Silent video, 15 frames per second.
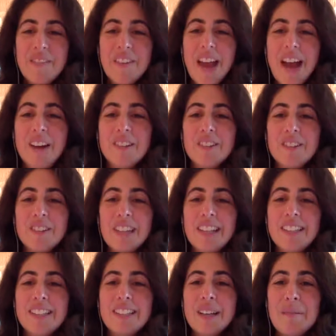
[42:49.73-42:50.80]
found or they
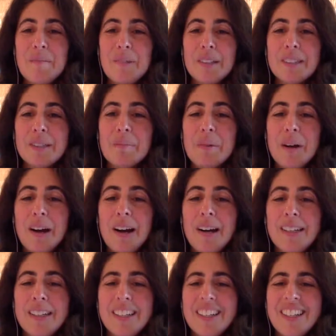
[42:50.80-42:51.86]
stumbled
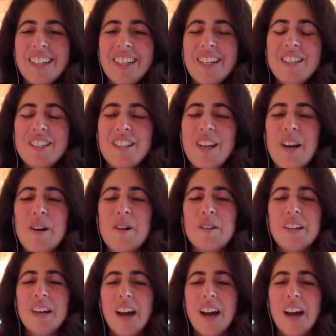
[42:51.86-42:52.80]
upon. So